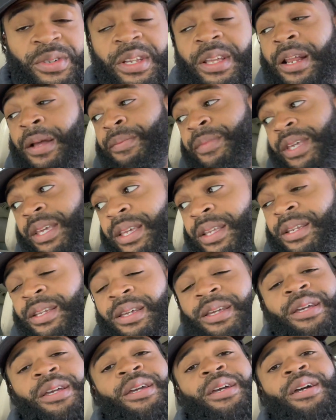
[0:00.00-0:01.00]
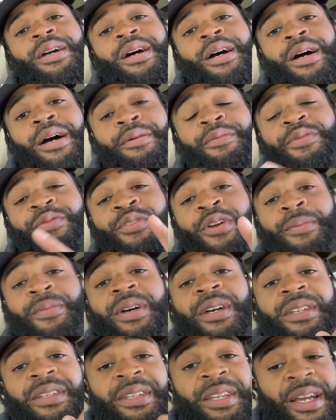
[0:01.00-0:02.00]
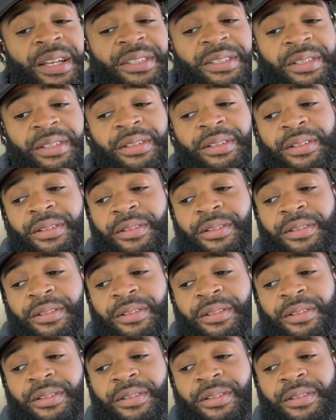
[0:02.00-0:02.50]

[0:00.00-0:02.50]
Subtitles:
that I'm in from Odessa.